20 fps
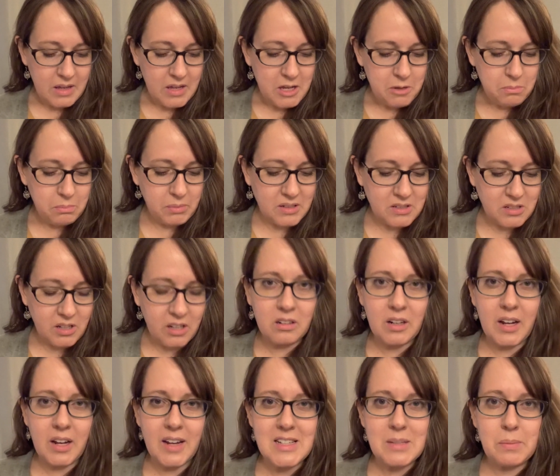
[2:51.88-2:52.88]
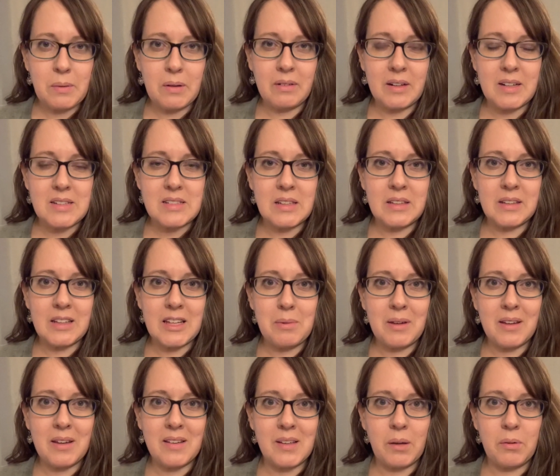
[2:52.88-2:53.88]
my daughter asked me recently,
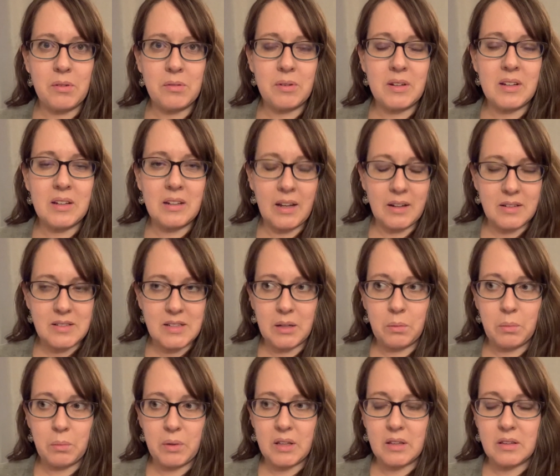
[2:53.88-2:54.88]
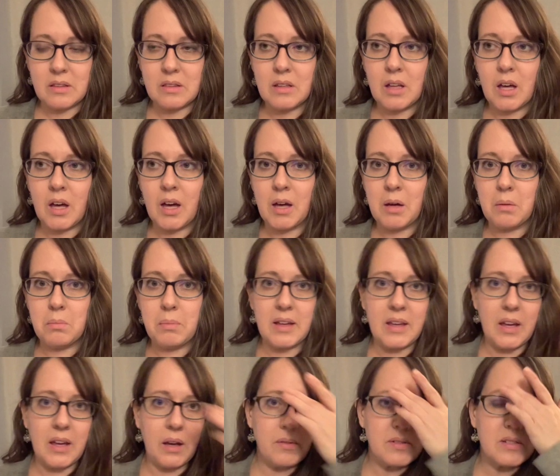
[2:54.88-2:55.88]
because I was reconnecting with my
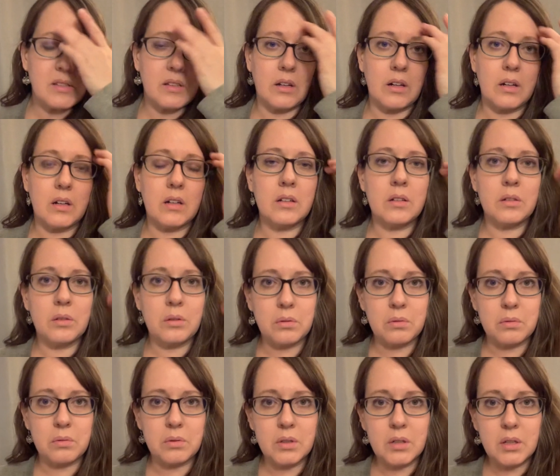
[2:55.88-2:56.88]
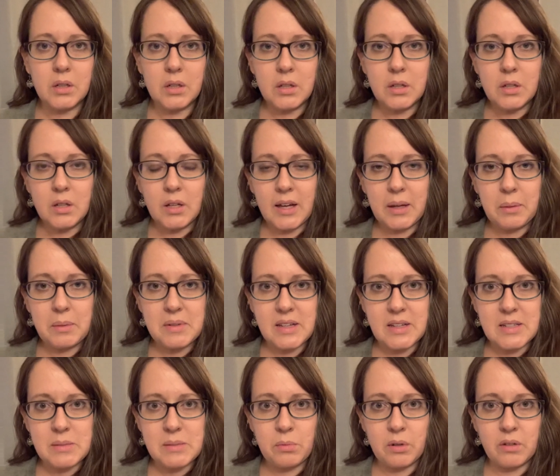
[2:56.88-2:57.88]
counselor, who I would say
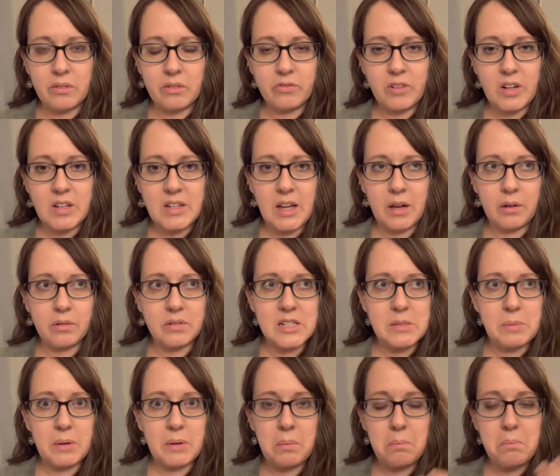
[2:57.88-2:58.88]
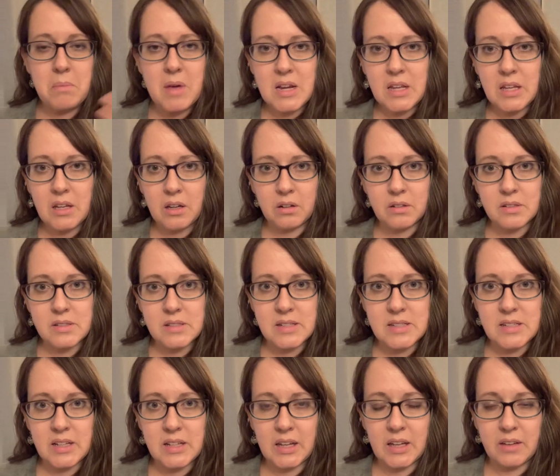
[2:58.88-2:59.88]
is more of a friend now, because it's been many years
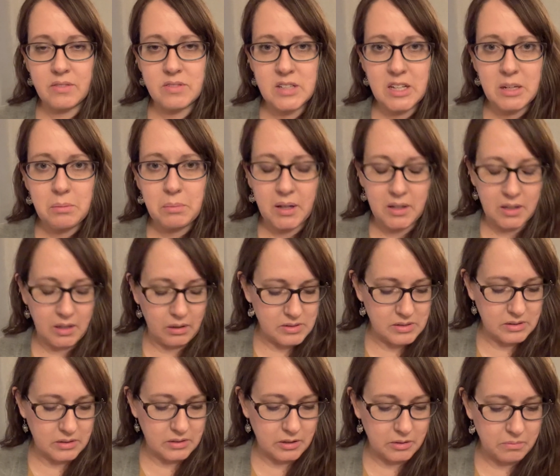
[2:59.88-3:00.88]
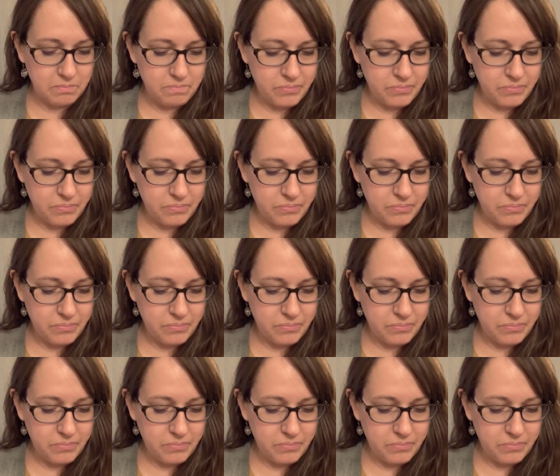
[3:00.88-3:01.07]
since I have seen my counselor,